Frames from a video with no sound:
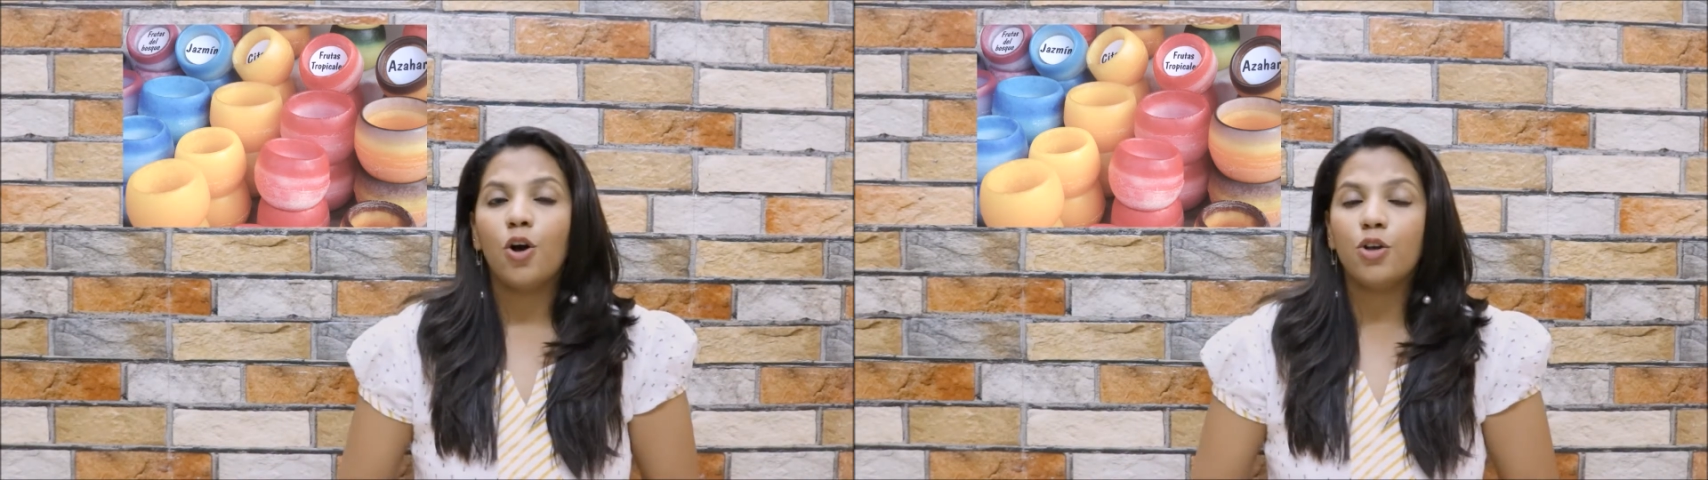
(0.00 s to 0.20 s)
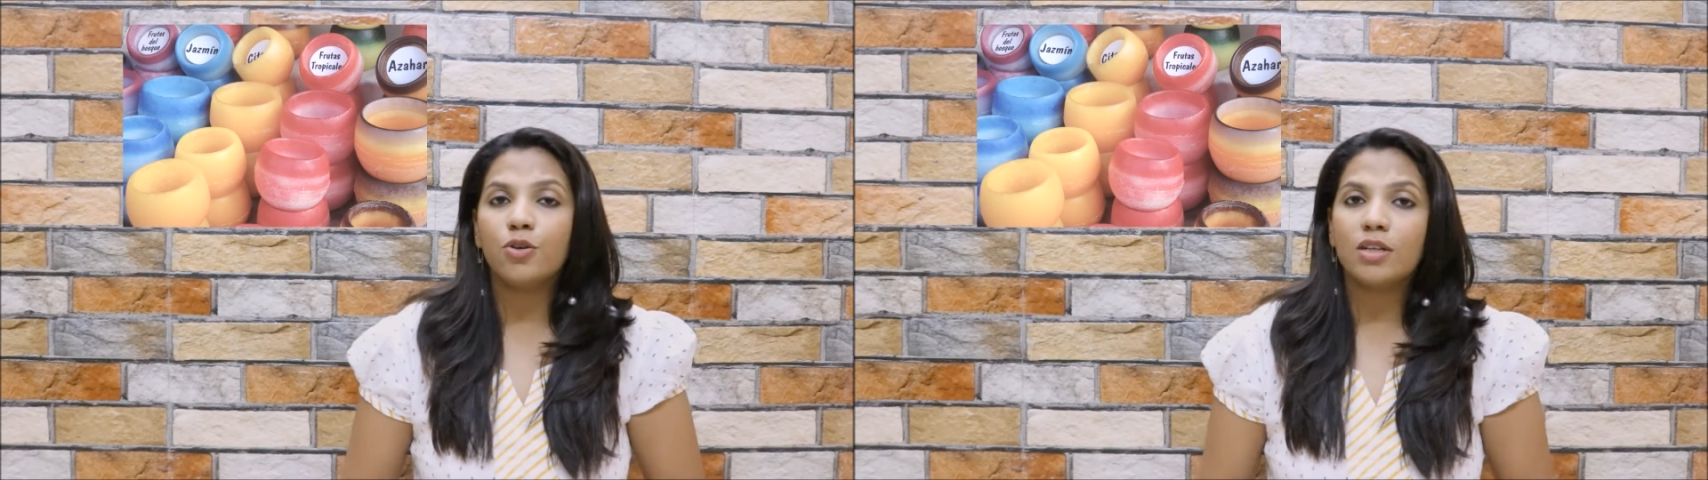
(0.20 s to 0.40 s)

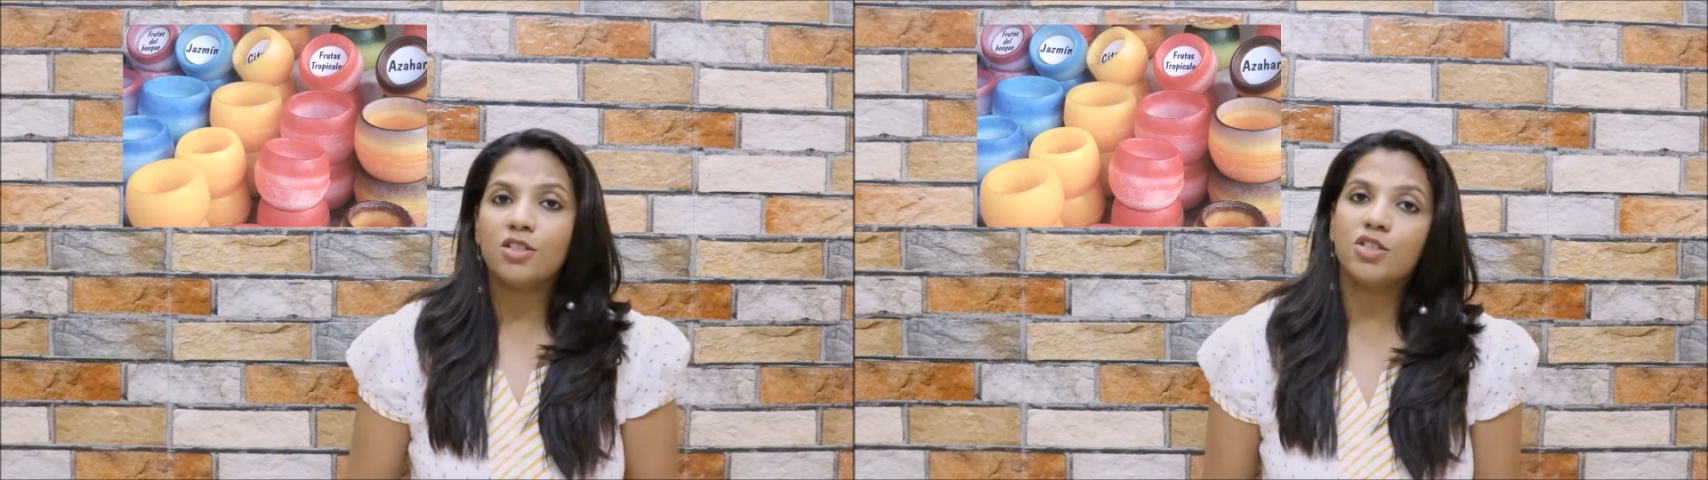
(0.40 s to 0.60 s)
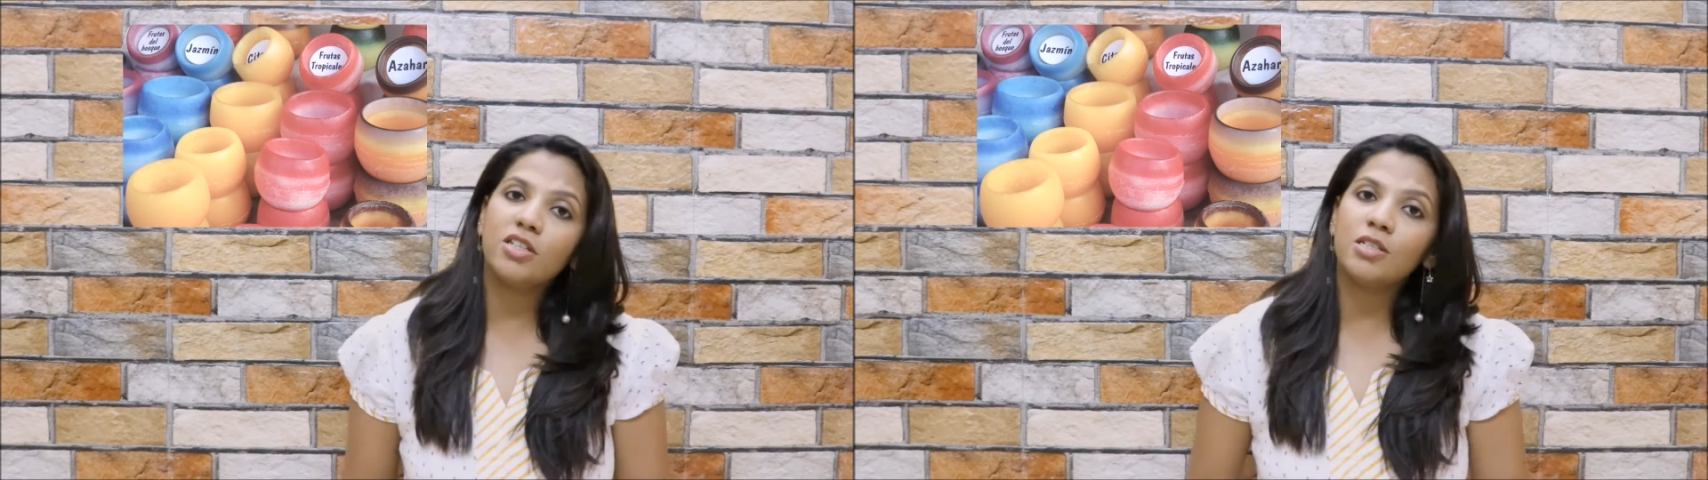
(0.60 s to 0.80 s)
or you
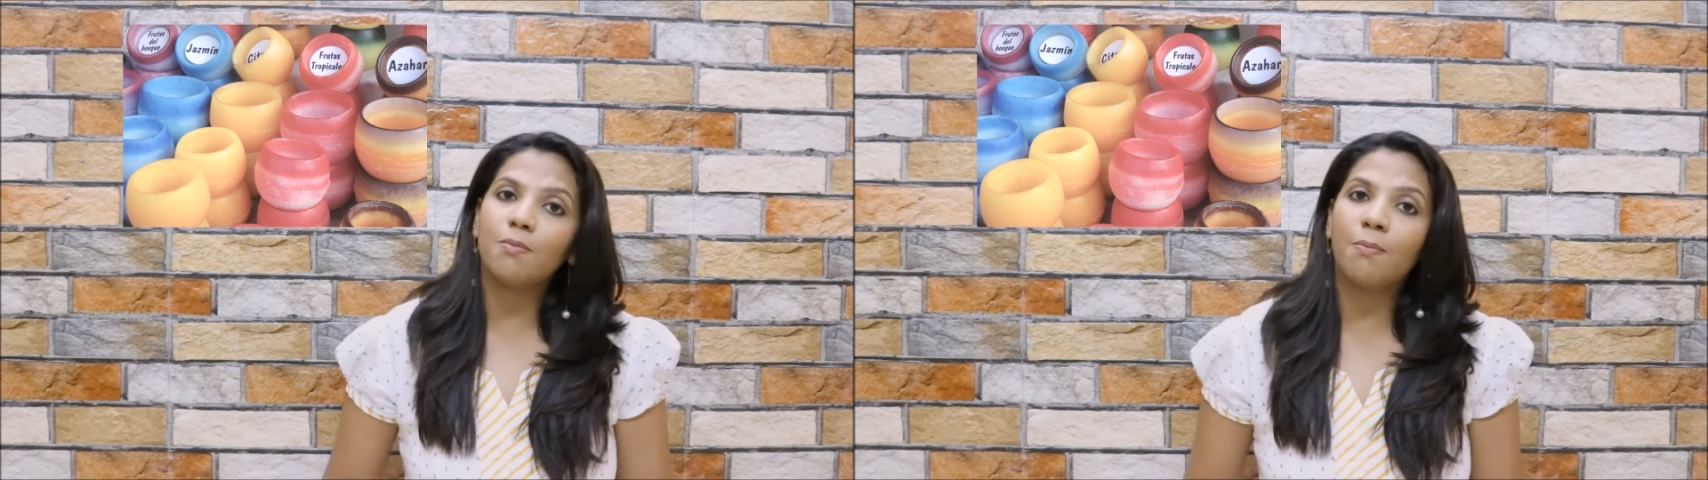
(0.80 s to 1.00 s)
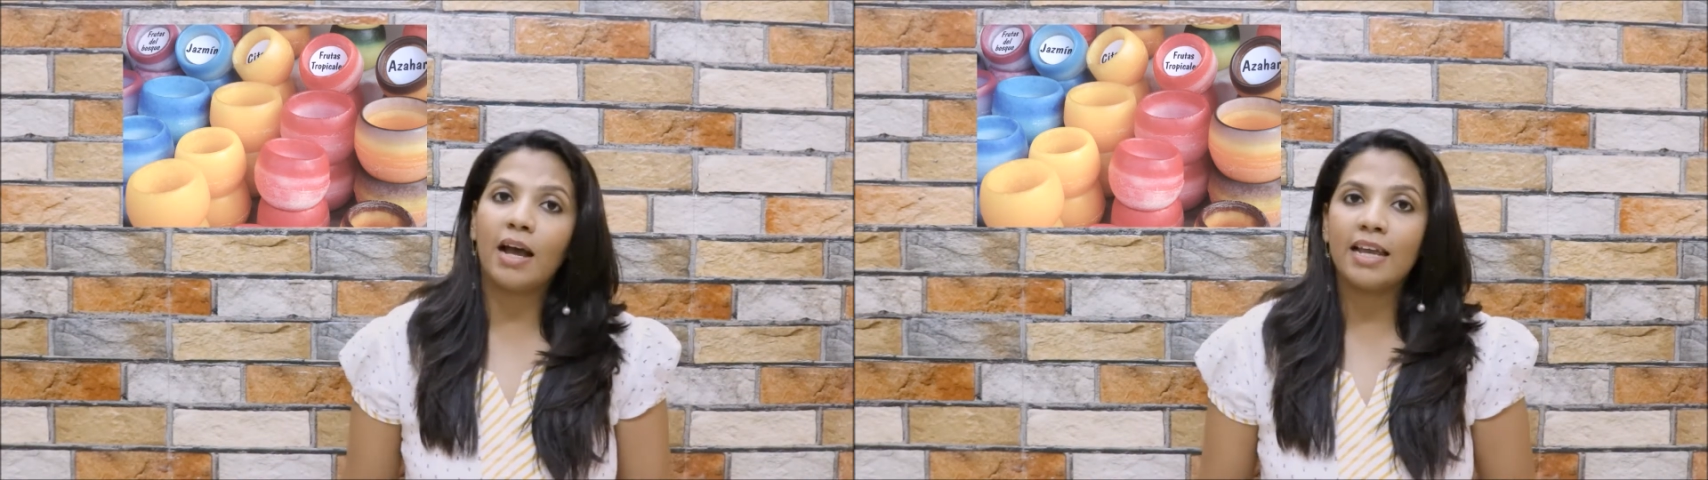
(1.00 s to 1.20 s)
can
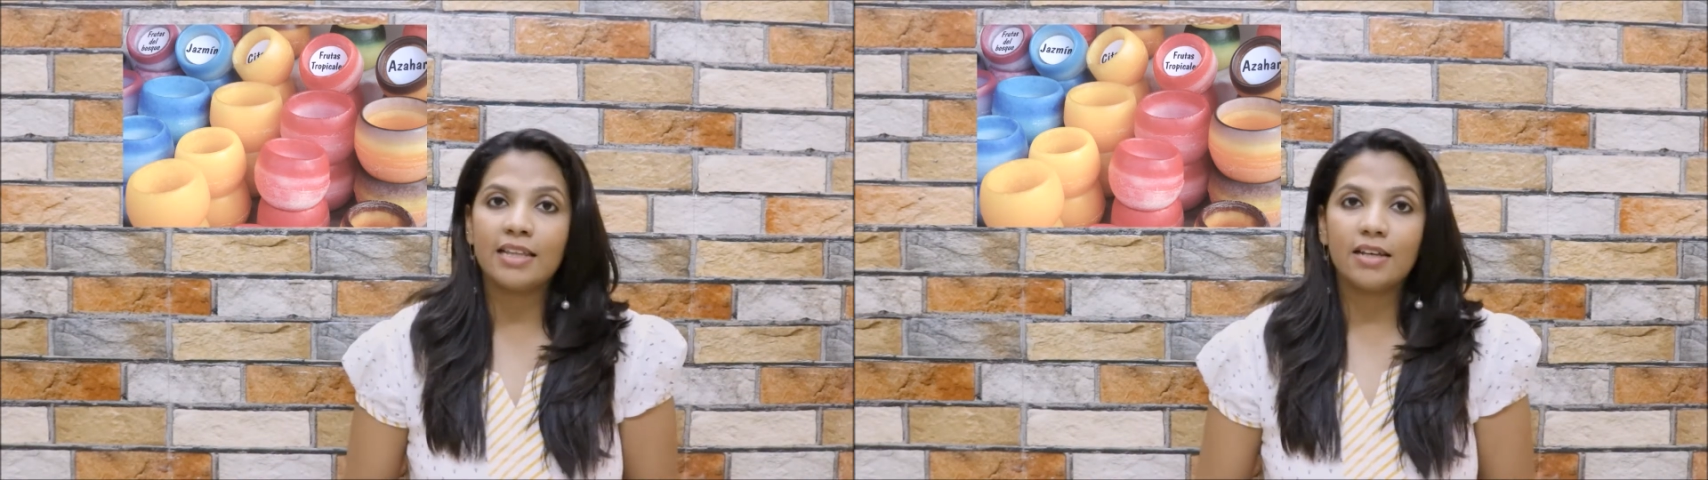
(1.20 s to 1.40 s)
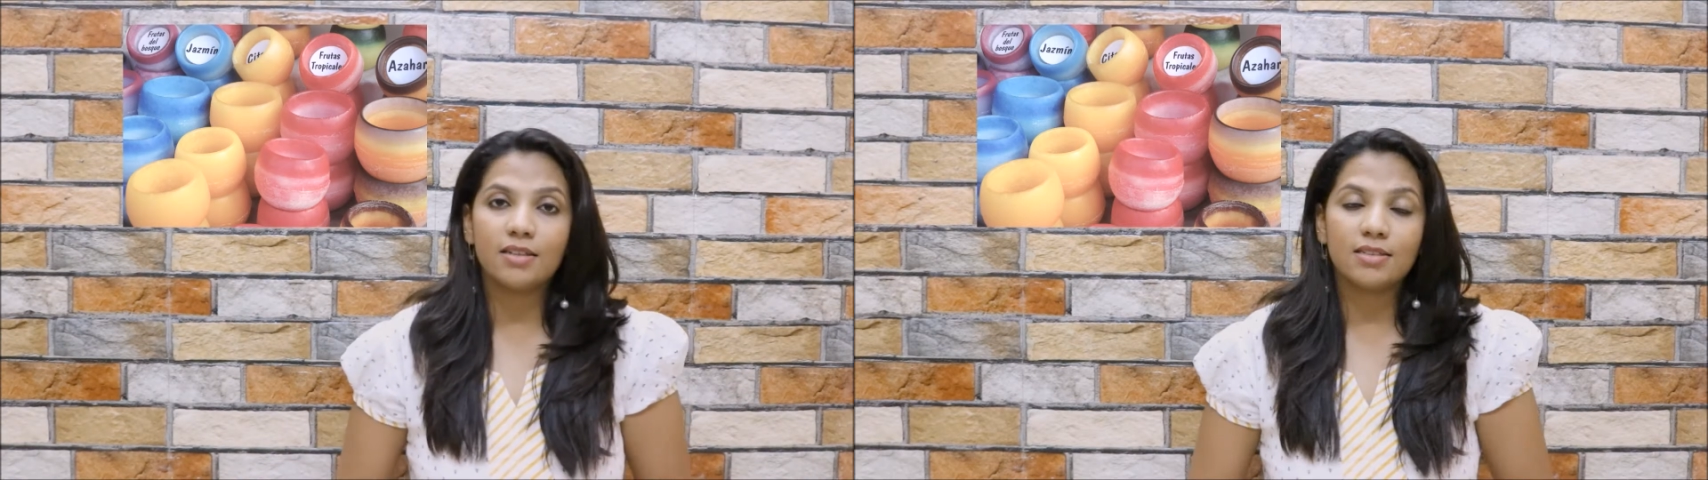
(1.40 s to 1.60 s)
just buy